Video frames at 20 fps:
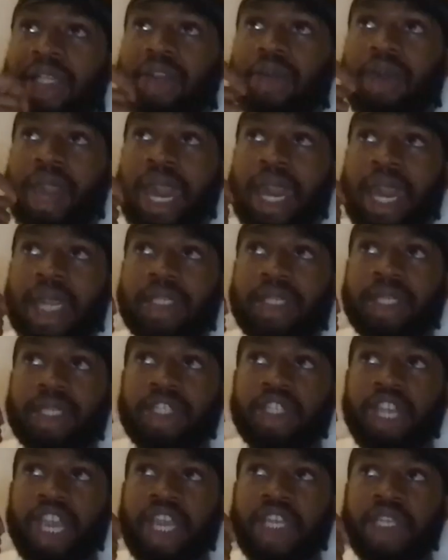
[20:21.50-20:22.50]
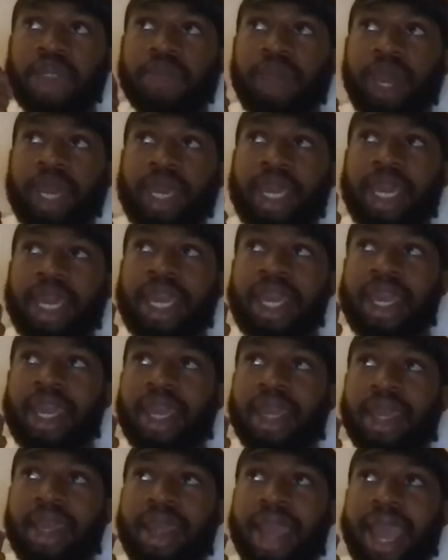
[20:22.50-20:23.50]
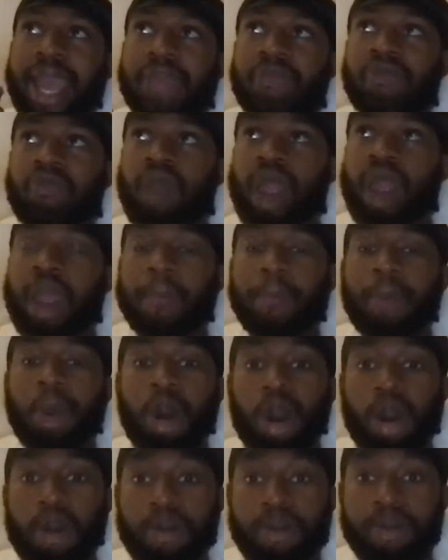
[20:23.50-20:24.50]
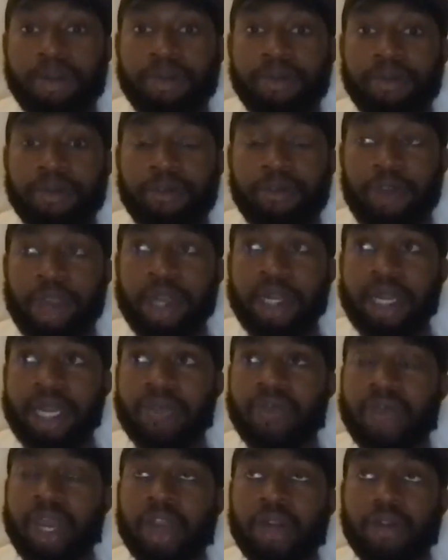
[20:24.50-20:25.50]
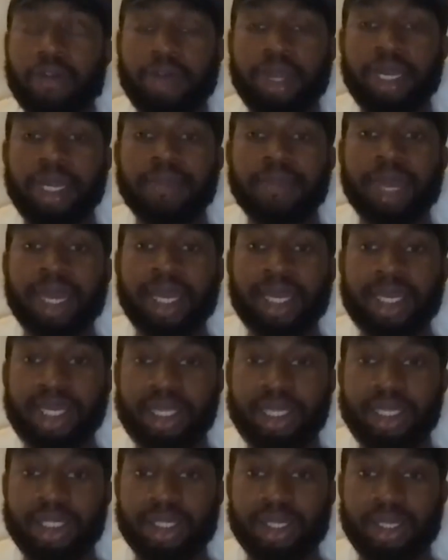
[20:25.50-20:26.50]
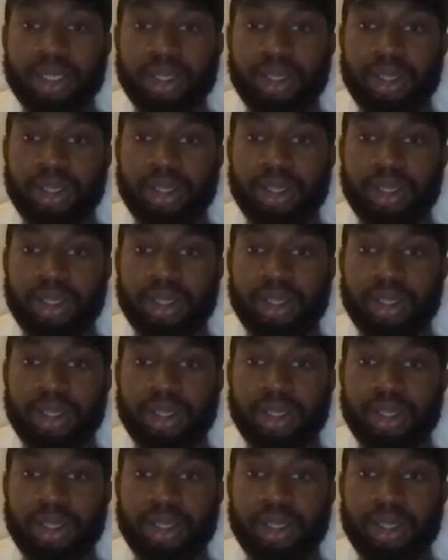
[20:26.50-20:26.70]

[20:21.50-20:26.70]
So I had to change my ear and write pop friendly, radio friendly melodies.